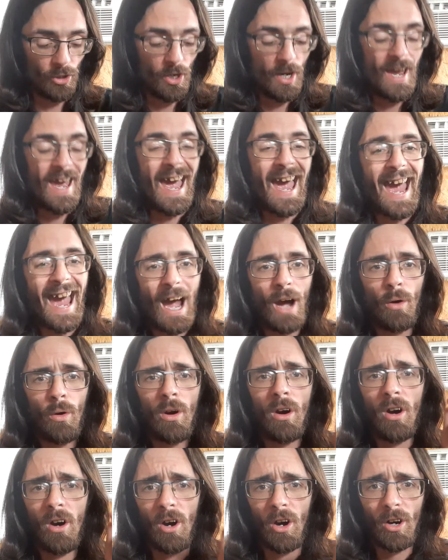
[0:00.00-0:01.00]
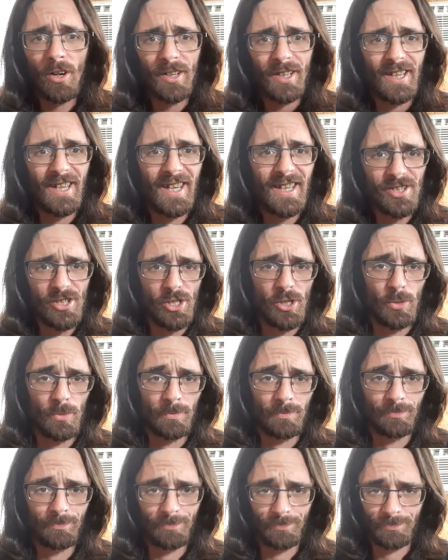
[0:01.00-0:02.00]
how hard it hits you,
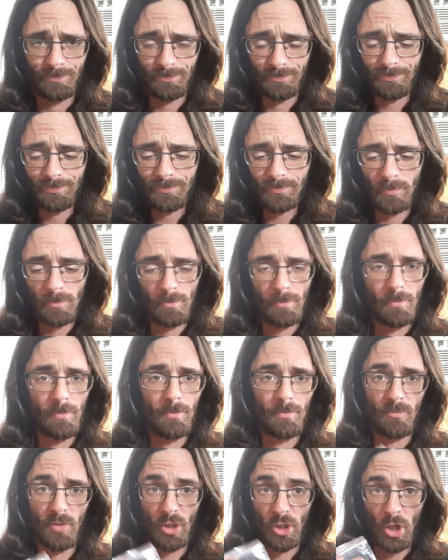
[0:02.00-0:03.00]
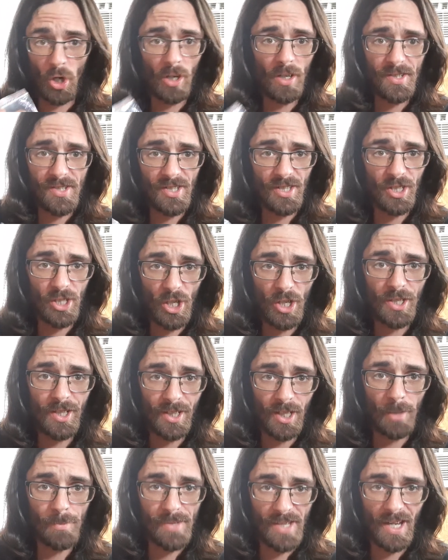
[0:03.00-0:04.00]
regardless of the gun it
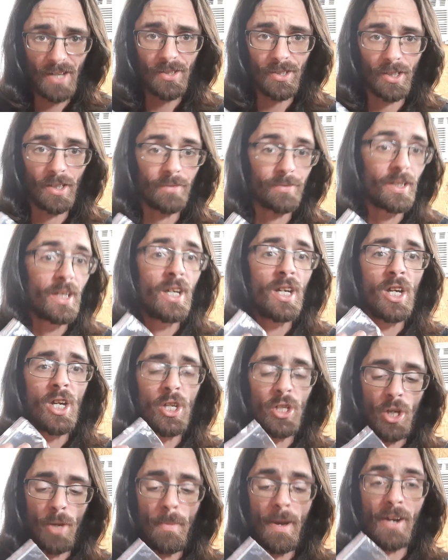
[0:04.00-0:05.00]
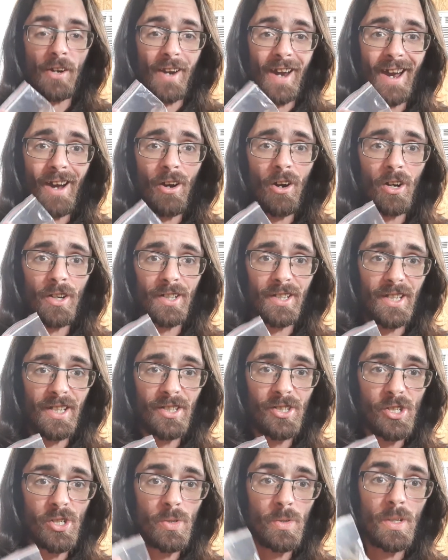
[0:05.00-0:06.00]
comes out of, no matter how hard it
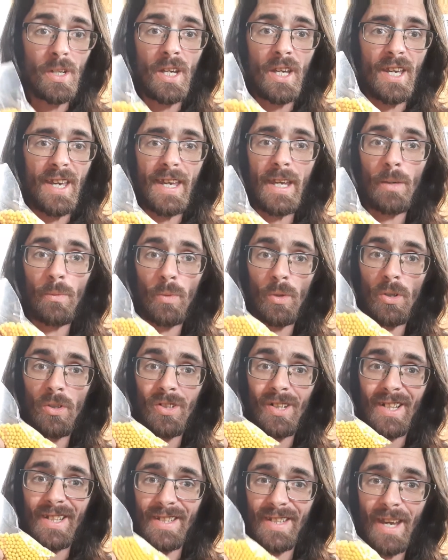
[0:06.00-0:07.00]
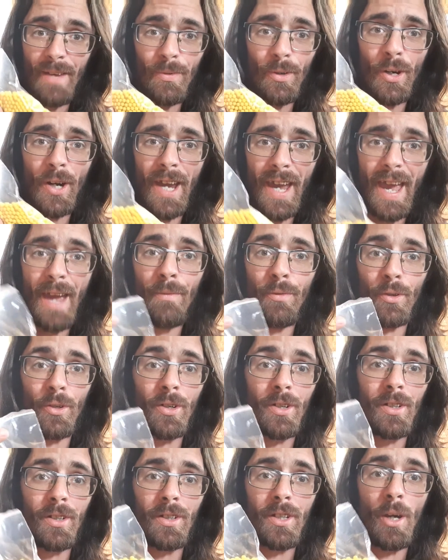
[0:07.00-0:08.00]
hits you, it will never,
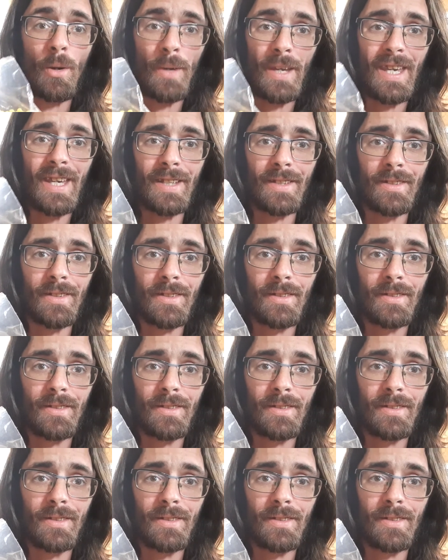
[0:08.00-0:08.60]
ever go in.